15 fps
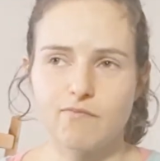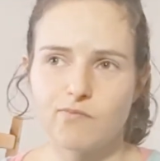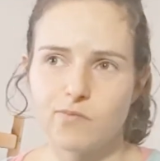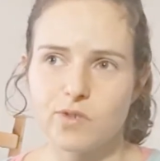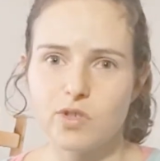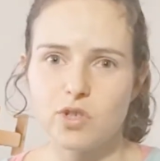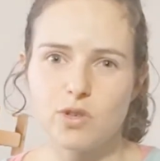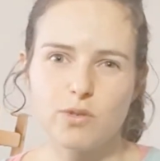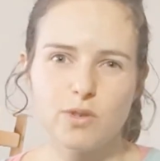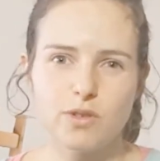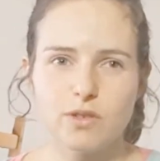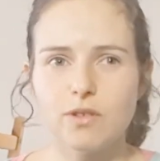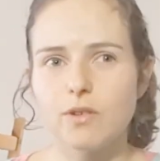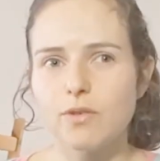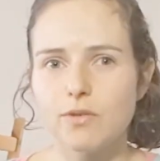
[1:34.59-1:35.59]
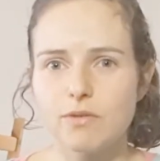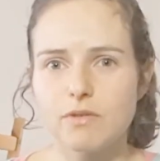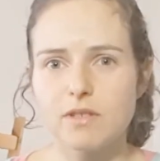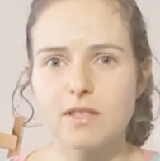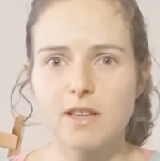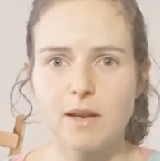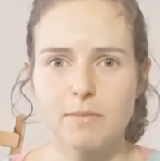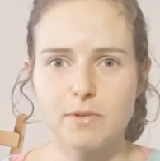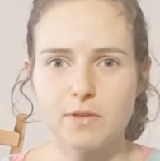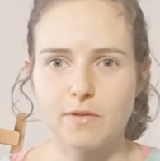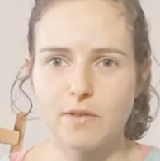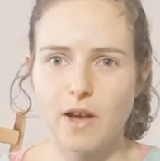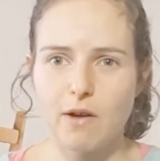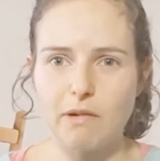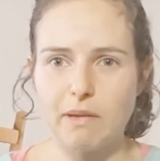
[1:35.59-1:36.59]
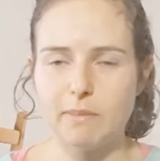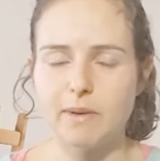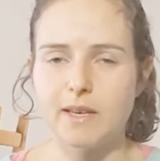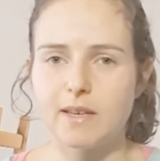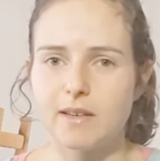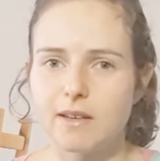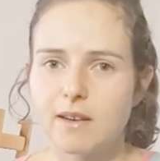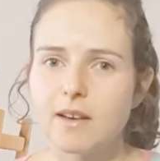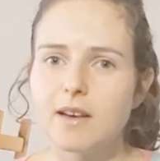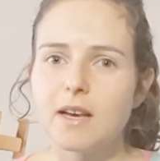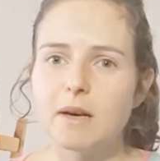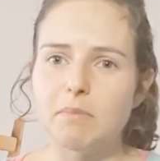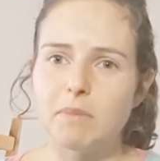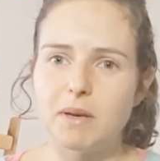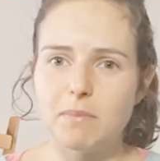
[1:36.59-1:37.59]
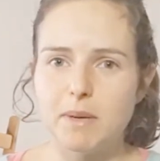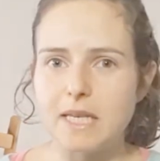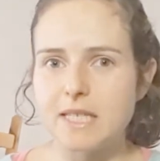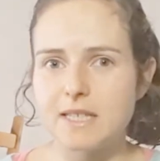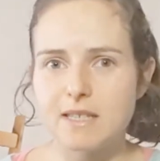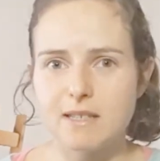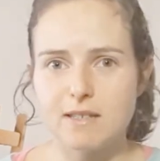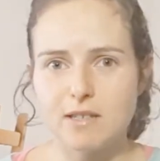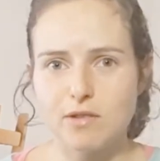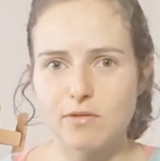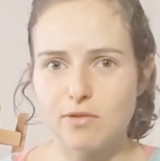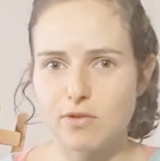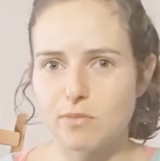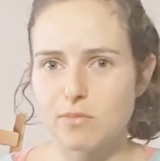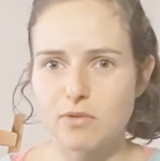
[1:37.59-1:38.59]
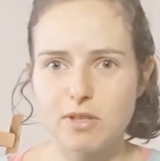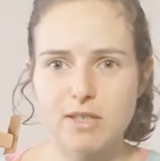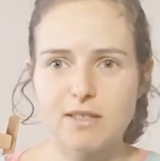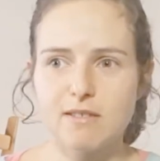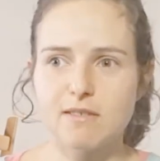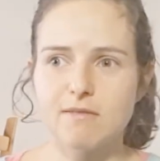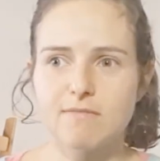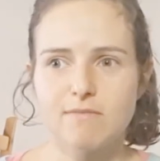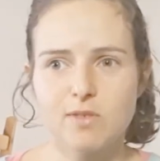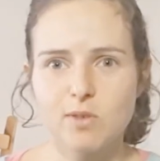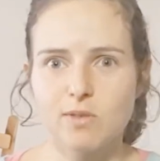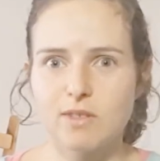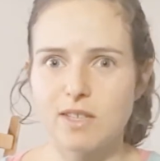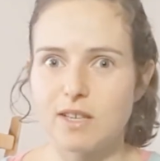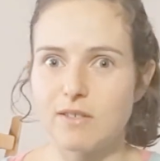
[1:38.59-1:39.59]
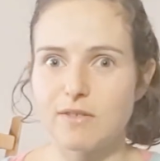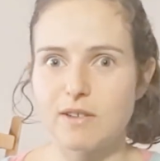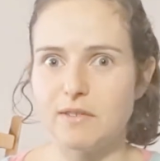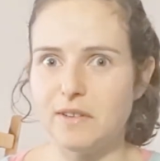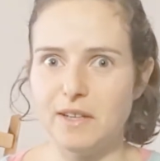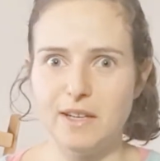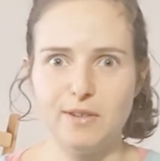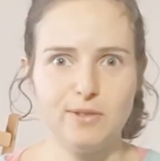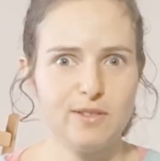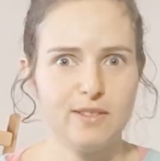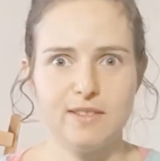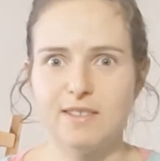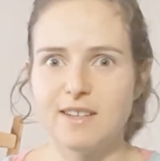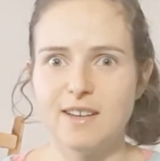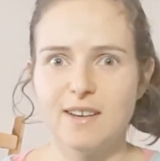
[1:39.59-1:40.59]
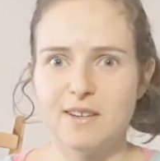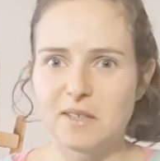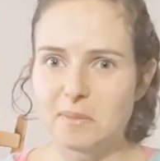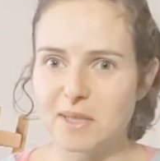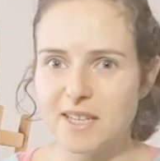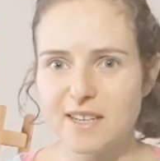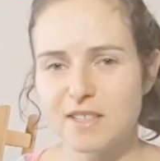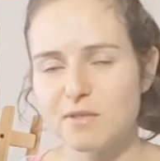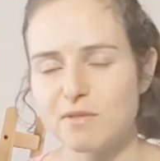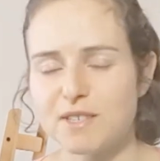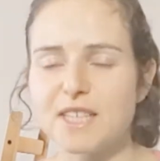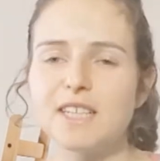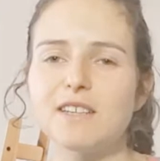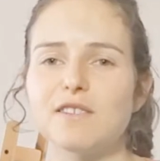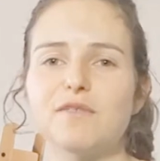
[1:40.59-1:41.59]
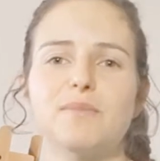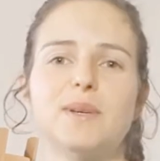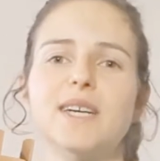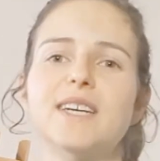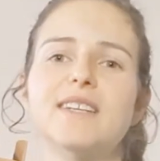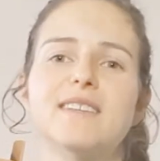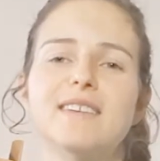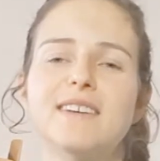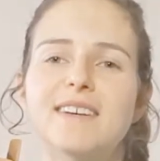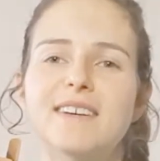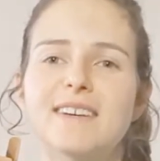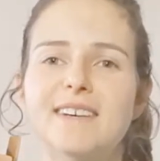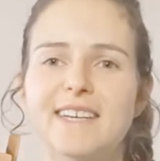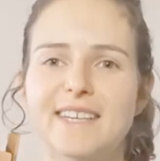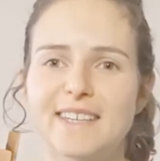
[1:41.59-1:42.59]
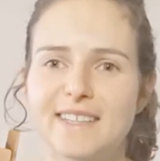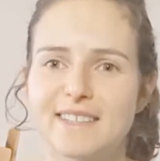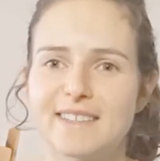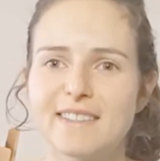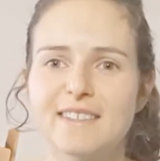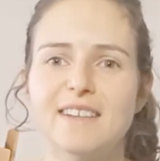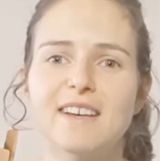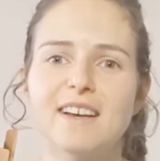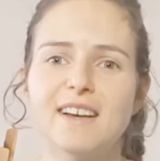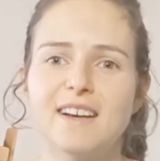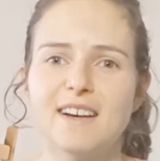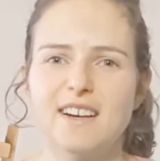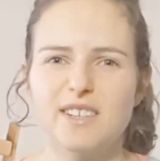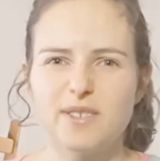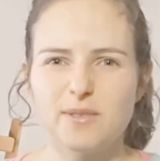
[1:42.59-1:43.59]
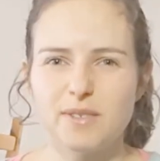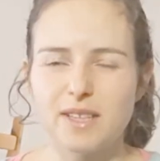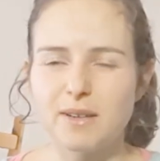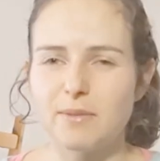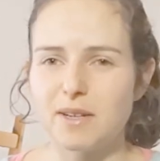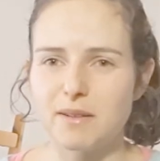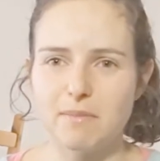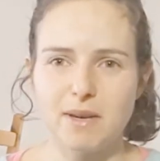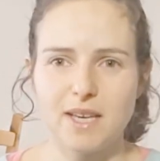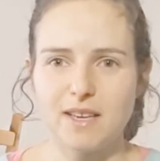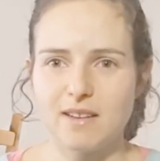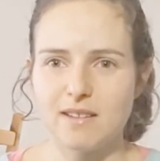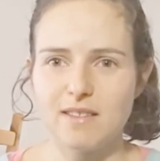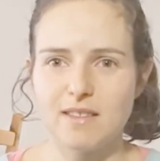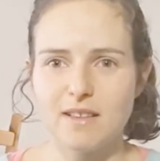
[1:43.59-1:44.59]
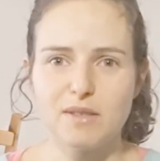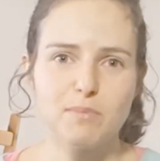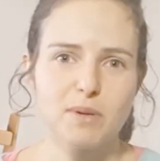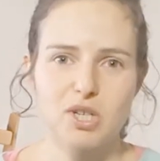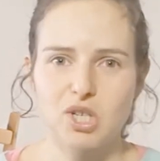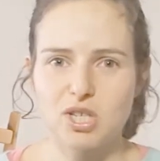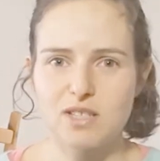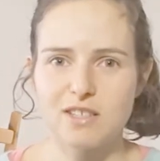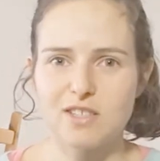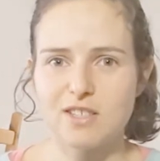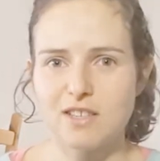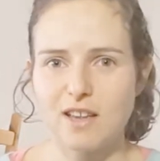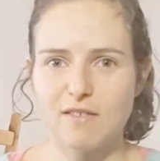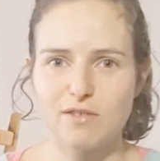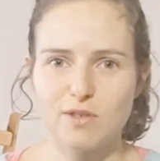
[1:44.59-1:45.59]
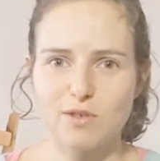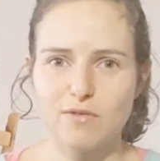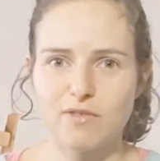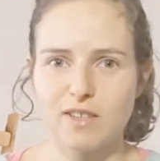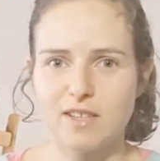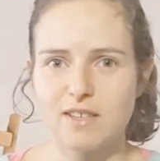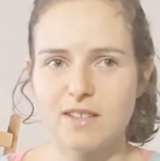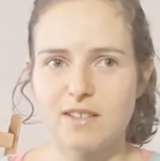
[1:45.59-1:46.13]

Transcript: show you and go through the steps of how I make my basic sourdough bread. So like if I find out, oh my gosh, we're running out of bread and I don't really want to make anything special, I just have sort of like